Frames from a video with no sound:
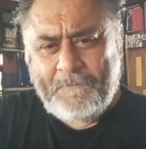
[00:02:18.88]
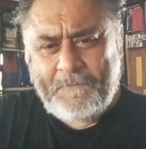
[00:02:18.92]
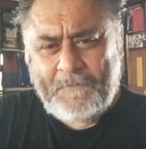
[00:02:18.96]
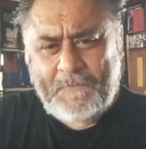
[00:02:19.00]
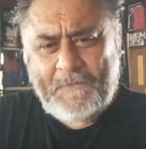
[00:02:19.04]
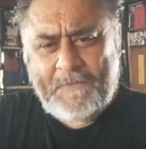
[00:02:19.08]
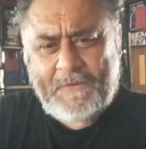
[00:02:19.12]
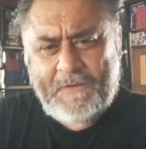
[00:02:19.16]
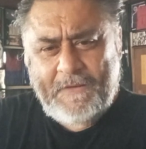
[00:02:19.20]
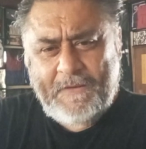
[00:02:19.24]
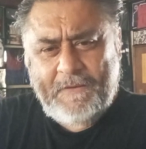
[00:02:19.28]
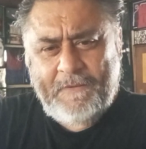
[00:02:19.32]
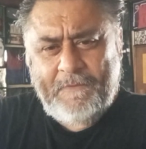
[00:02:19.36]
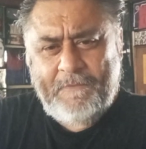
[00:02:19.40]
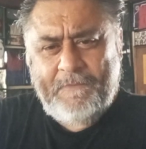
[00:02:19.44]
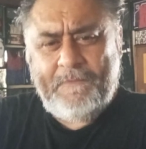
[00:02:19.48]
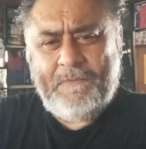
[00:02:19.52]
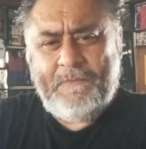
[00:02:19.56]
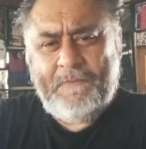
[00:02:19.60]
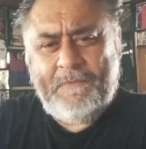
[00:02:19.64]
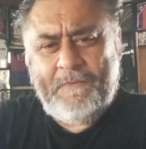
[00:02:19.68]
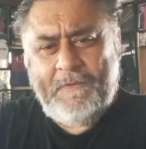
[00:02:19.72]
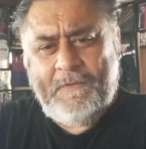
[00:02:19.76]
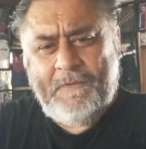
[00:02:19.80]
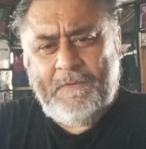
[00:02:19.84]
Okay?
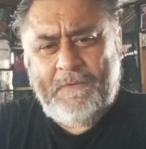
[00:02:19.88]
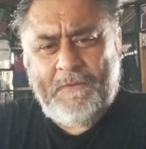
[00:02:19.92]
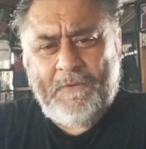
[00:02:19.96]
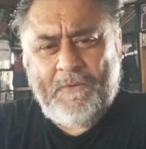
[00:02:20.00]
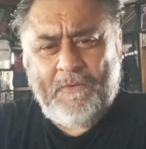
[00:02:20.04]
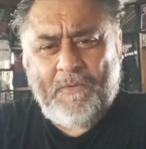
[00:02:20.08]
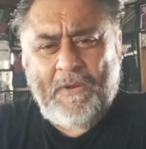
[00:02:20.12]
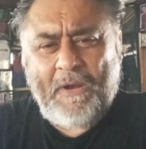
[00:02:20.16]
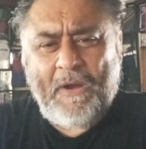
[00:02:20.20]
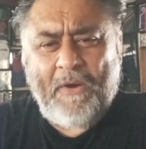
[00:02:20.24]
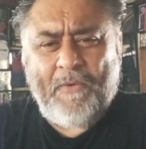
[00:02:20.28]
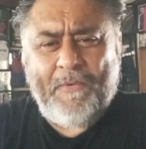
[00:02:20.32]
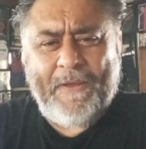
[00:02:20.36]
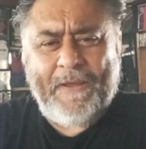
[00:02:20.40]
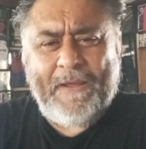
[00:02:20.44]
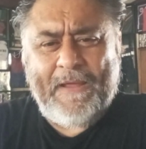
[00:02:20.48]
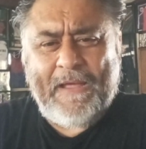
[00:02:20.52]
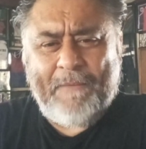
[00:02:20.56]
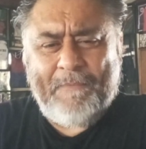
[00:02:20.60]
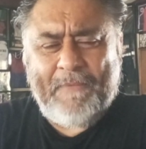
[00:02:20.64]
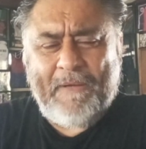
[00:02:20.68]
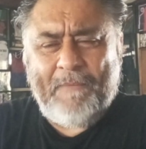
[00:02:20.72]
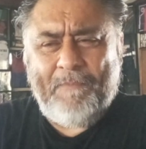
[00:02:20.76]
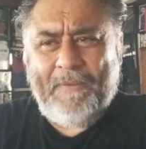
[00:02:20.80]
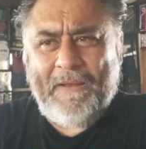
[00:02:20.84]
Well, I already
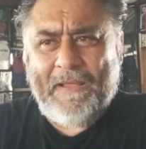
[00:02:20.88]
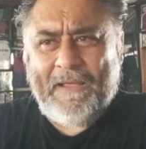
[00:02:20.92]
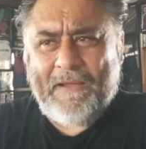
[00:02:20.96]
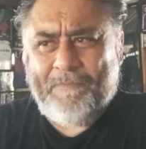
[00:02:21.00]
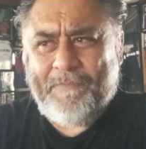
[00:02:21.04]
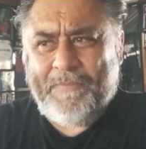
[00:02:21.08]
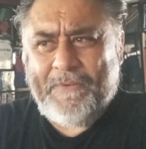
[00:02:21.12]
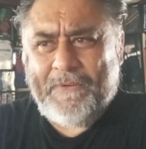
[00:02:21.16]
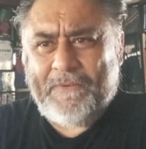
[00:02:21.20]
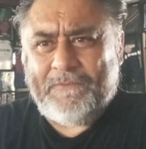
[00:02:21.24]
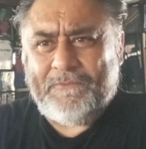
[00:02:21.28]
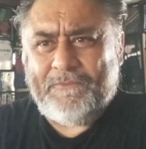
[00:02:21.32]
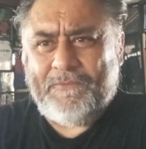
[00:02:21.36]
got my black belt.